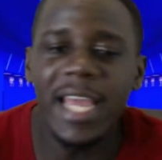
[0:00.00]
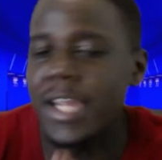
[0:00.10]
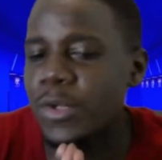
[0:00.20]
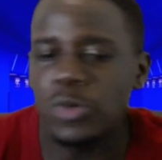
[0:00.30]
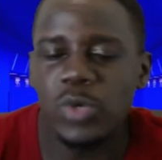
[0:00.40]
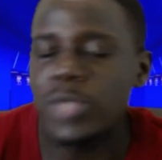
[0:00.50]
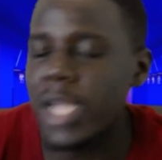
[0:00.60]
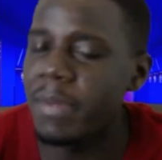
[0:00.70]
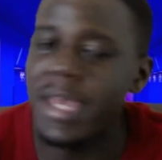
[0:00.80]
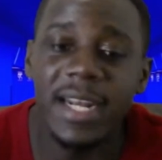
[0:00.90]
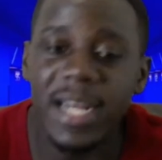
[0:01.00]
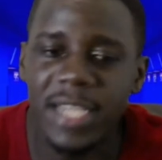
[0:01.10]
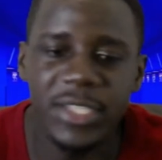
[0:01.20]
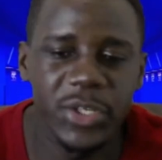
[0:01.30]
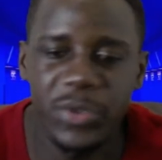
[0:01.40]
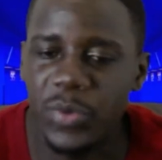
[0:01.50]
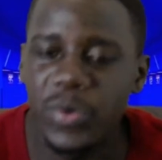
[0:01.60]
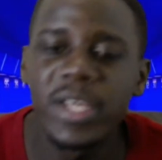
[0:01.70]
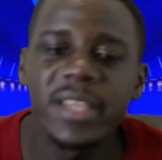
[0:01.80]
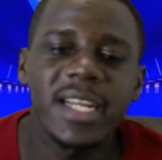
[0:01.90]
I don't want to come here and lie to
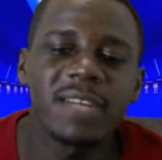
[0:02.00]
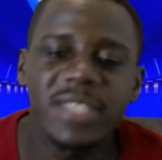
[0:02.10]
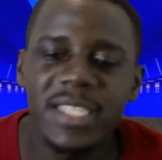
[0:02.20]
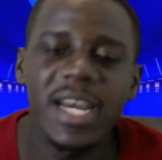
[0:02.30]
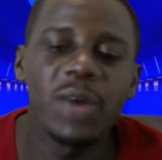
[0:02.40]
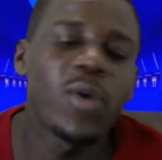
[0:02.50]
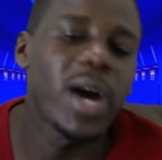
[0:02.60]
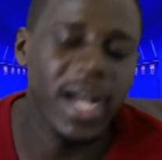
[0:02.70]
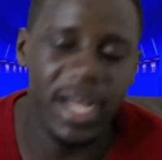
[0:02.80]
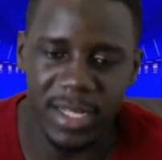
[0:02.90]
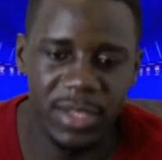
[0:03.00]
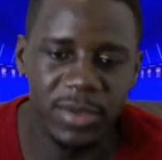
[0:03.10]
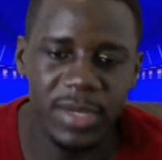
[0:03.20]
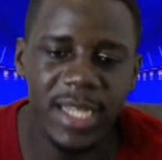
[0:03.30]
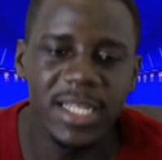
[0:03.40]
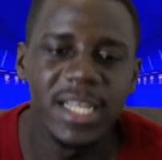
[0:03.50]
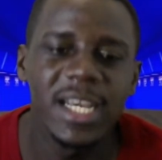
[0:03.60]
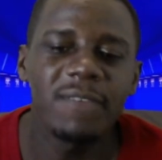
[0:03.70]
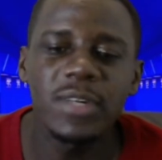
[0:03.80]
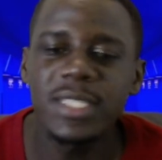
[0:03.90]
you that I've seen Aouar.
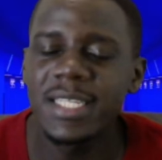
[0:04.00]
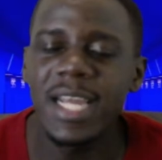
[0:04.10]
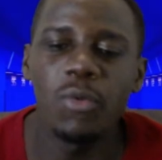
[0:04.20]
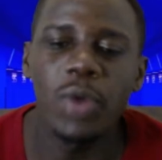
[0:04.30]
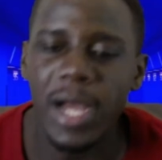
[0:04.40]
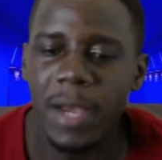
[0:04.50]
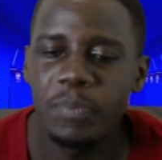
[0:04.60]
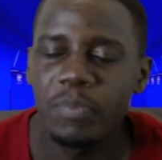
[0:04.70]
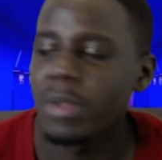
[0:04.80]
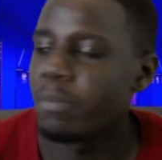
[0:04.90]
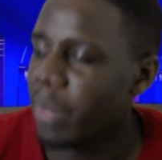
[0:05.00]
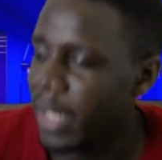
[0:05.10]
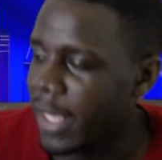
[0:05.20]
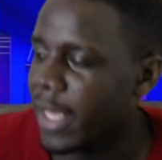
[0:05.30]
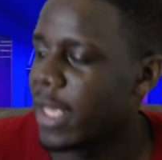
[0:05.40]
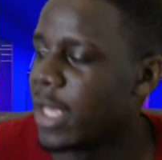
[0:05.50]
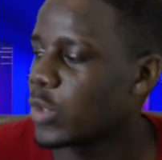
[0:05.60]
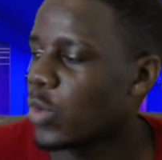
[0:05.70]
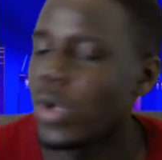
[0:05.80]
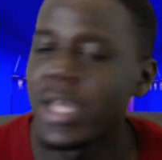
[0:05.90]
I've not seen Aouar play,
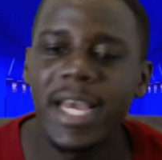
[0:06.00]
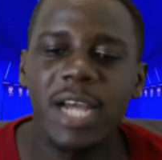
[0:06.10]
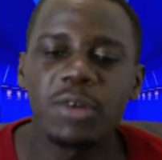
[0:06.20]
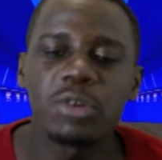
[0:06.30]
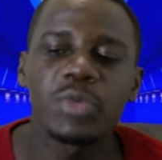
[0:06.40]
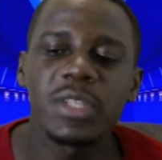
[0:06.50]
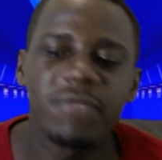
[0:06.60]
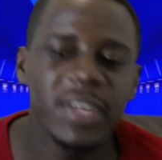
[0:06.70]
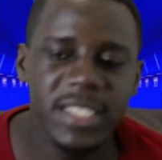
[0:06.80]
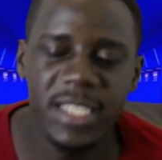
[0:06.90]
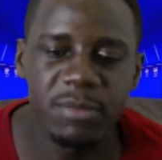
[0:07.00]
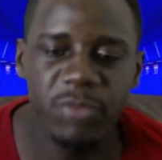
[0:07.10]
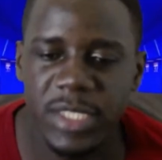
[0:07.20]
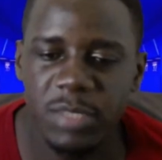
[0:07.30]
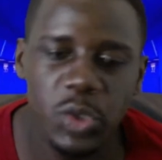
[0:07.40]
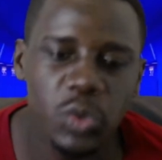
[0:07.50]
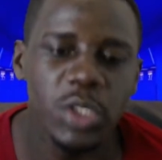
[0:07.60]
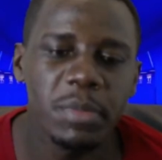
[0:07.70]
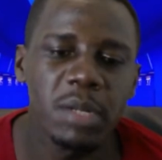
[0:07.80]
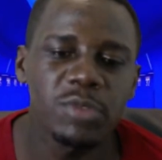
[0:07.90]
so I cannot really fancy him for a team which
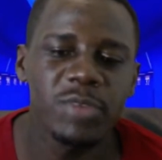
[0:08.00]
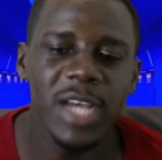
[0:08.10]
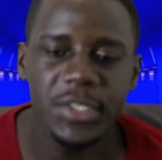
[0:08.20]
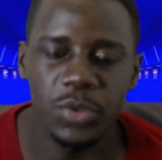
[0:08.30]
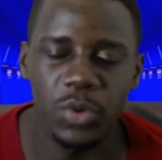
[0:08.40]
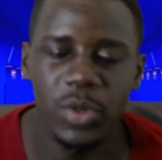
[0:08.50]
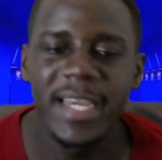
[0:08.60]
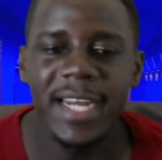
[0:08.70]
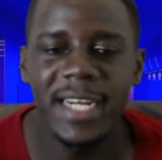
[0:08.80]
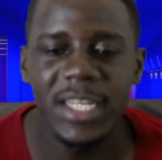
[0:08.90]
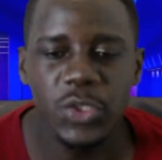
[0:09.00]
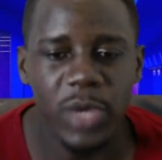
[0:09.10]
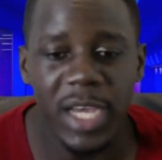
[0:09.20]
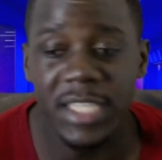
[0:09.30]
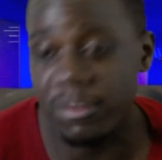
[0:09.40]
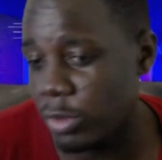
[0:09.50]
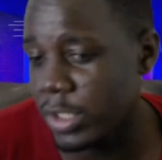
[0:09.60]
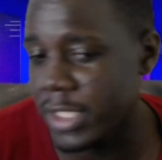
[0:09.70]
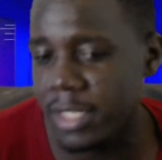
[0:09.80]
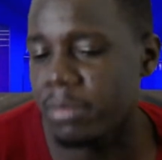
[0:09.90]
goes by names of Arsenal, unless you guys have
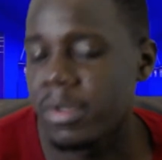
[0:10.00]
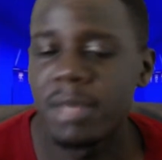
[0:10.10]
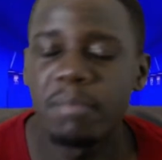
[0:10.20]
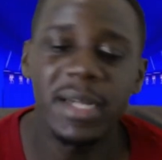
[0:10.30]
watched him.